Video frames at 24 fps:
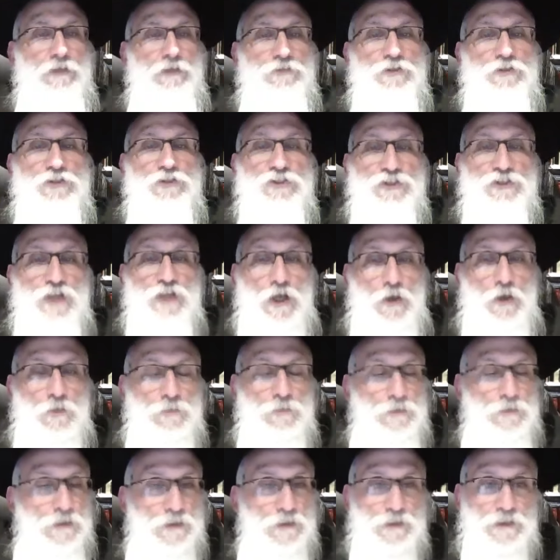to
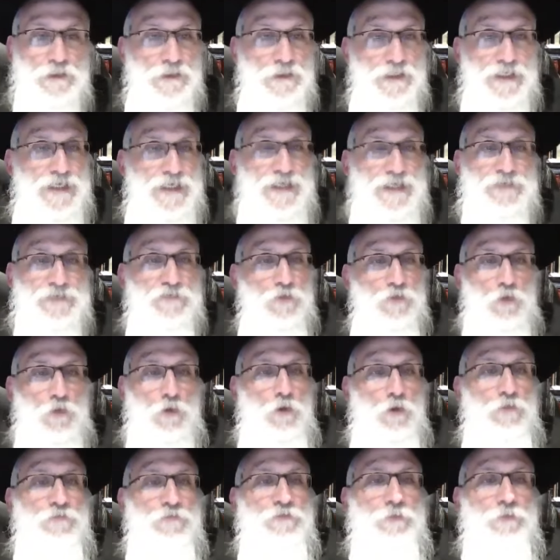show it's
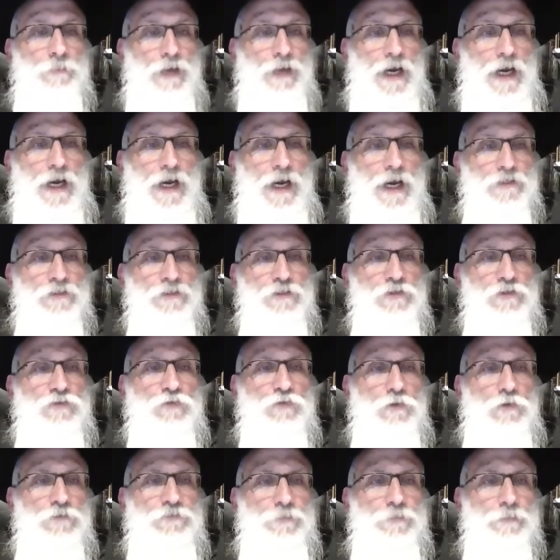all from Aaron, it's
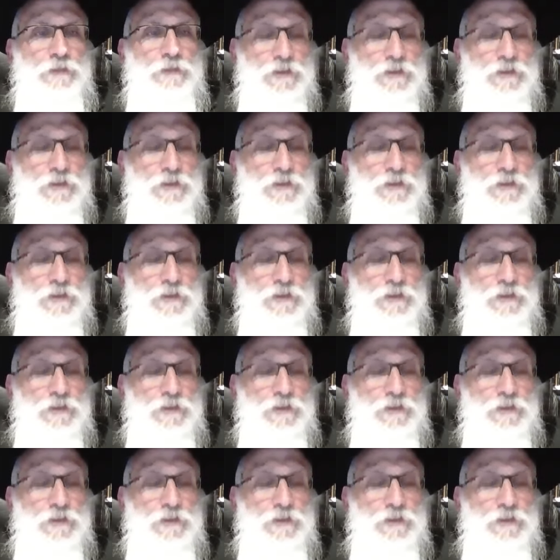all from